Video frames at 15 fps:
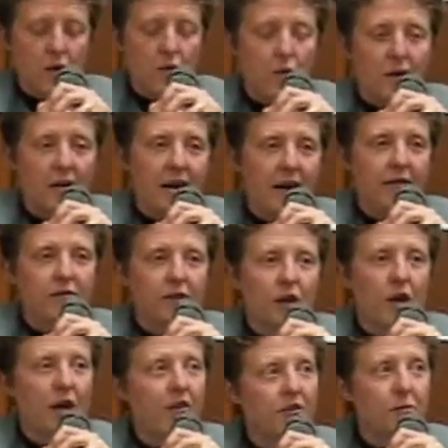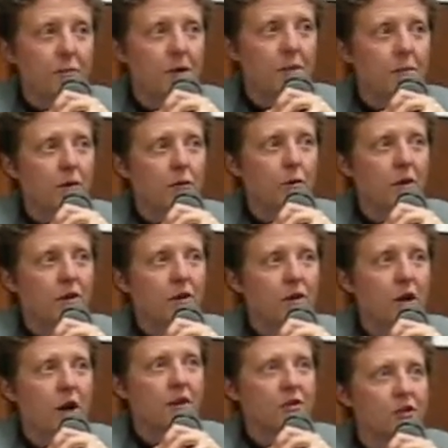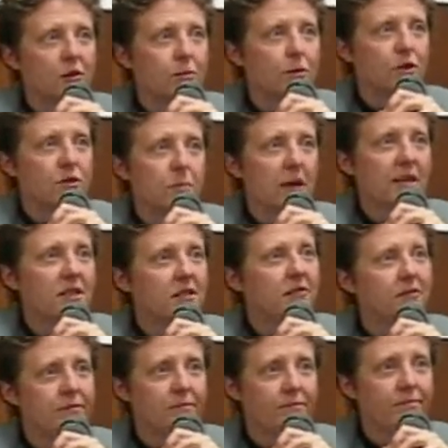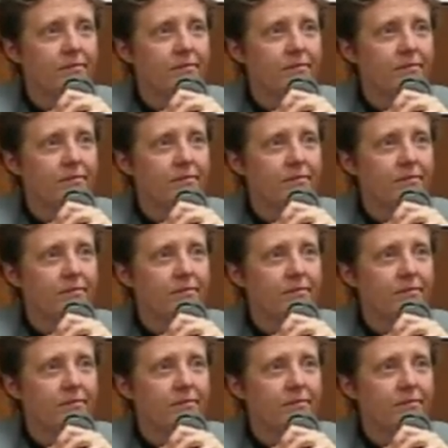We have lost people with a long-term perspective.